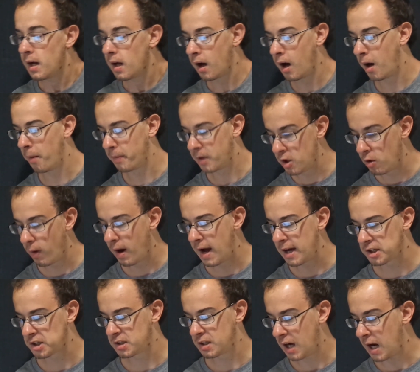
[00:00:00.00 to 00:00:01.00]
Um, you
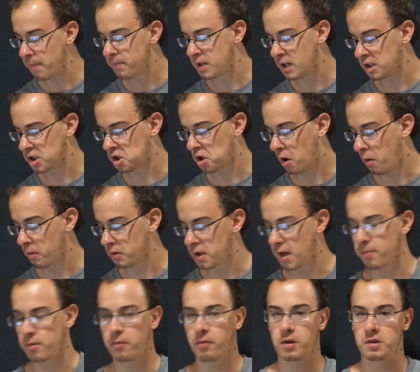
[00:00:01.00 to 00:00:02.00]
asked top 10 Star Wars
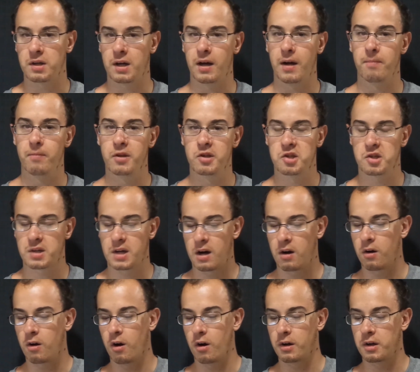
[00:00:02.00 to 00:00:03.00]
games of all time. This is kind of
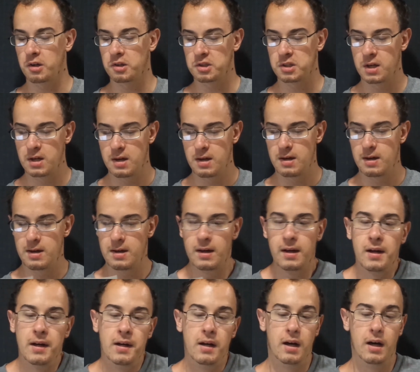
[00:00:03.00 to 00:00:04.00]
hard because
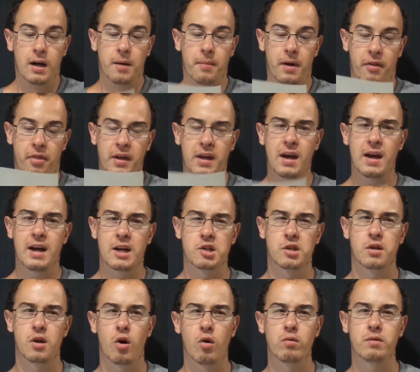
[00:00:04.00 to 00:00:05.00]
um, I think I
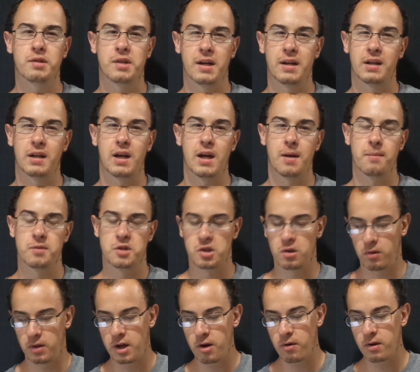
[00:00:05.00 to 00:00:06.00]
actually own 10 games.
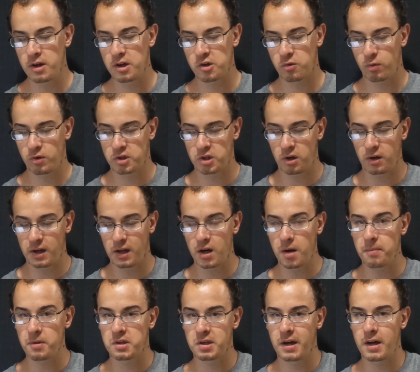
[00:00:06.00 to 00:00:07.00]
So here it is. We're starting at
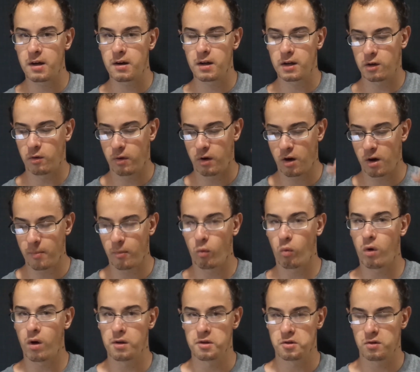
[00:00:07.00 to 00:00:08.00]
number 10 and going to number
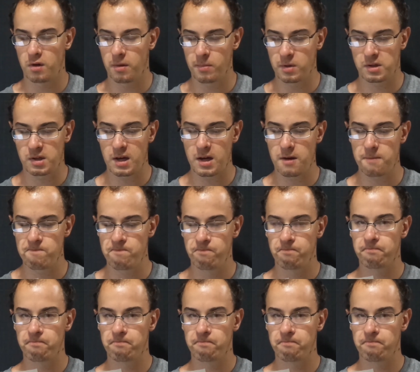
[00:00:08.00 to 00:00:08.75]
1. So number 10